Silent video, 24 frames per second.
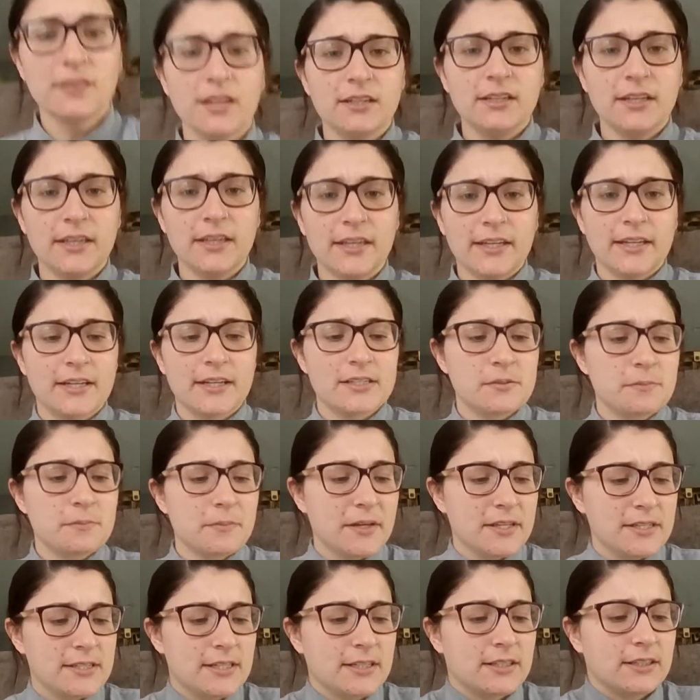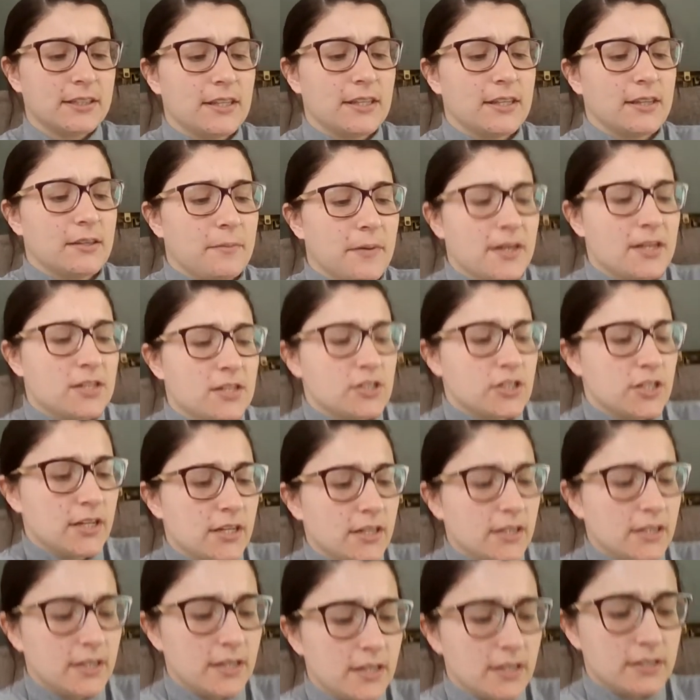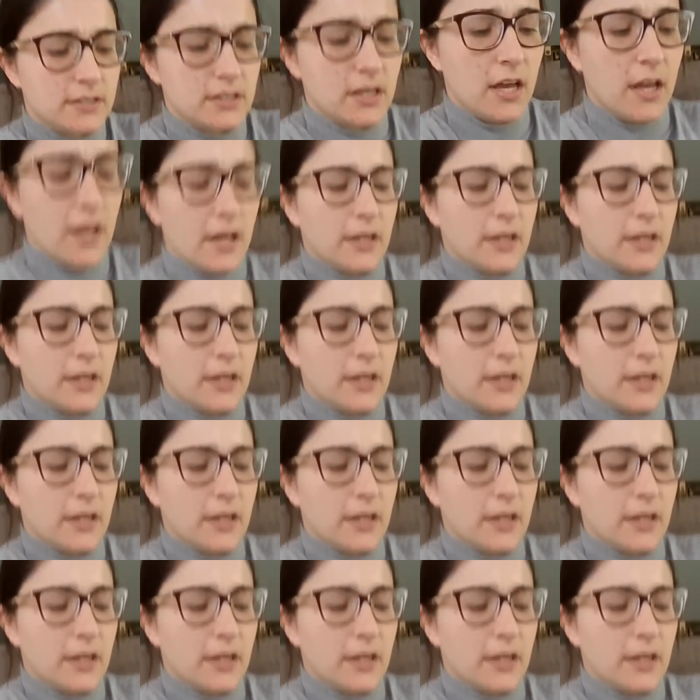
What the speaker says: And basically the patient is